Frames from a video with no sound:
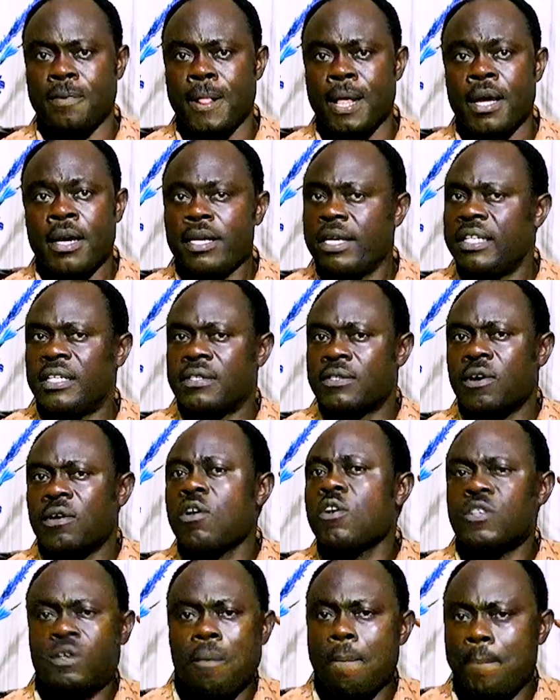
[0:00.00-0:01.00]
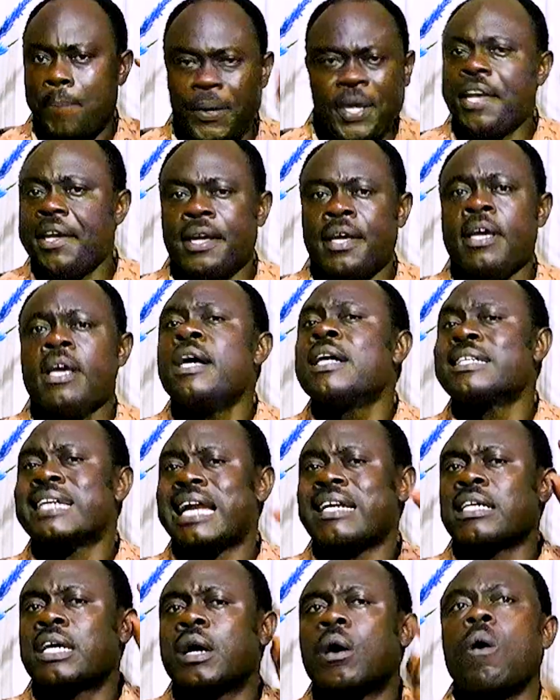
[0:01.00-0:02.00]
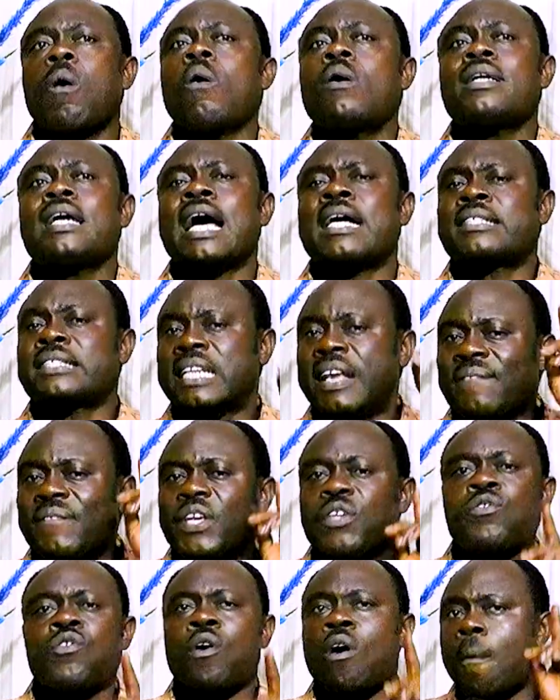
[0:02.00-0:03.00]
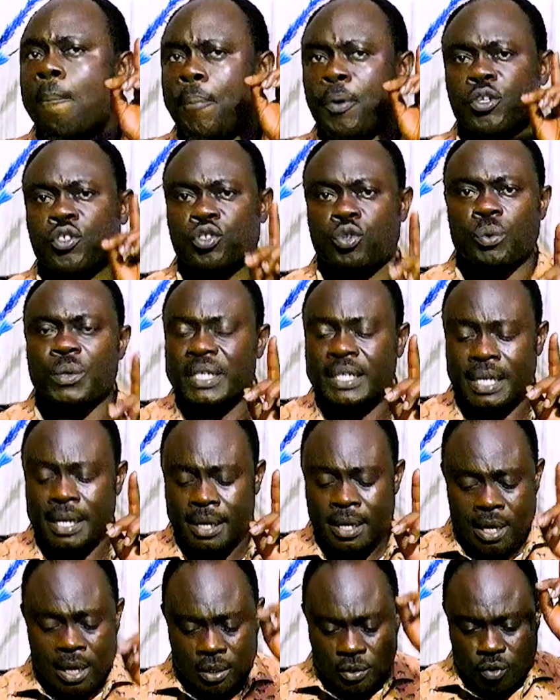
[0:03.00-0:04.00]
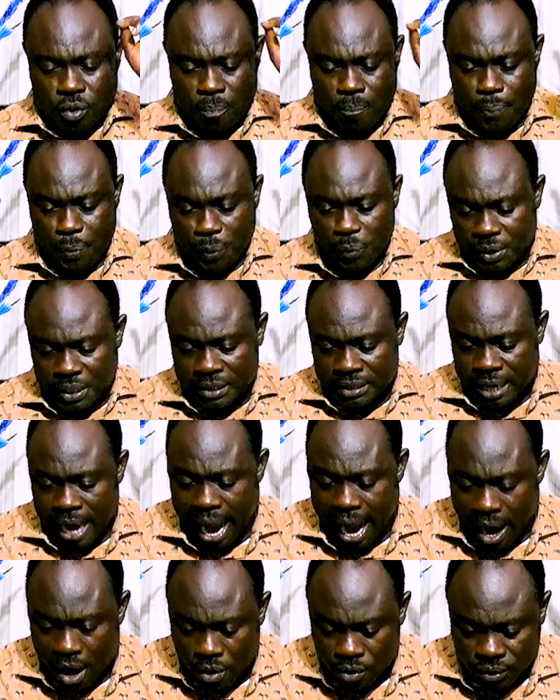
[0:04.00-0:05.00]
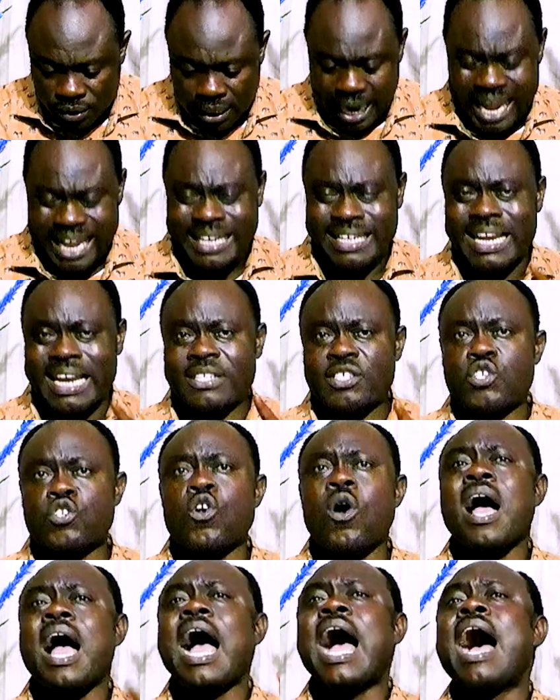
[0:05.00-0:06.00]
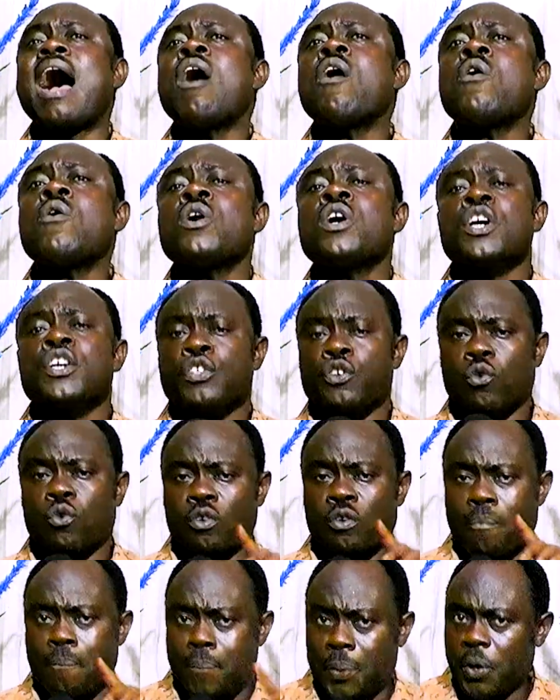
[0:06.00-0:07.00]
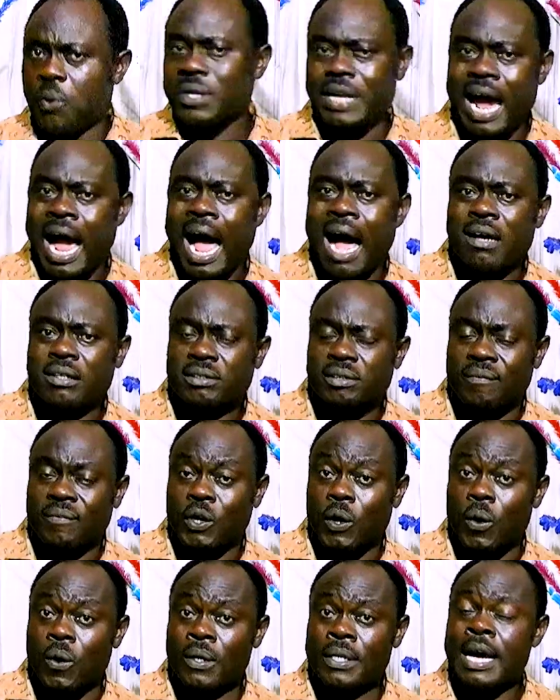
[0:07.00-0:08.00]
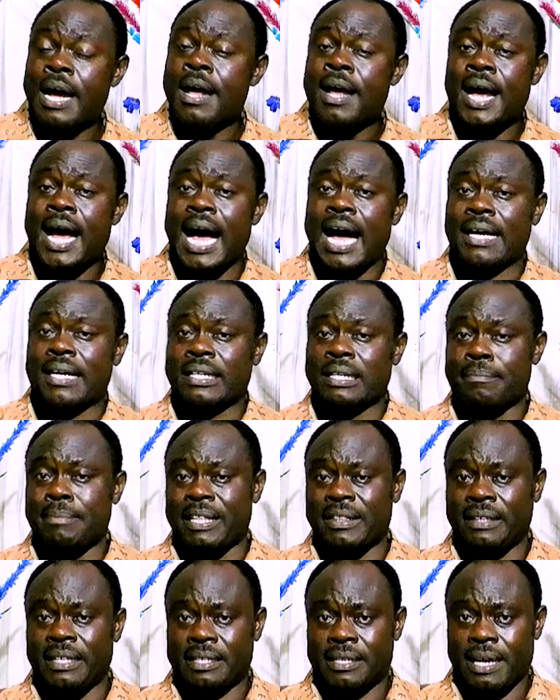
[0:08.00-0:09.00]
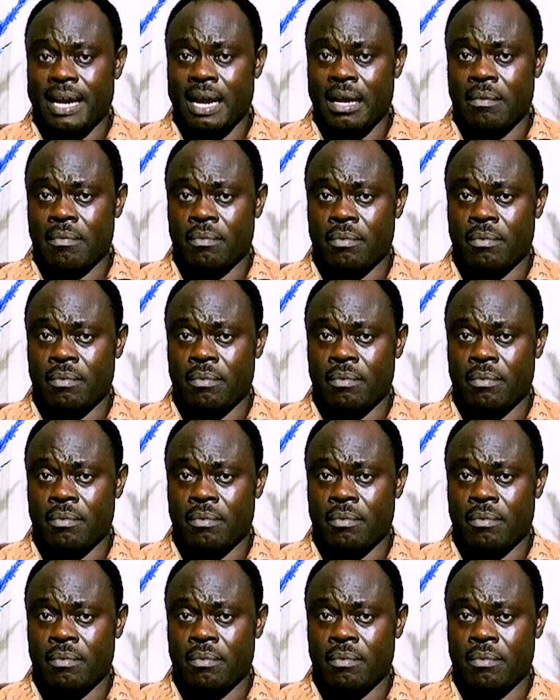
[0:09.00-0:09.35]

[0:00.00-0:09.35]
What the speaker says: It is going to also be that God has given you opportunity to build his house, and there's no how you will build the house of God and remain the same.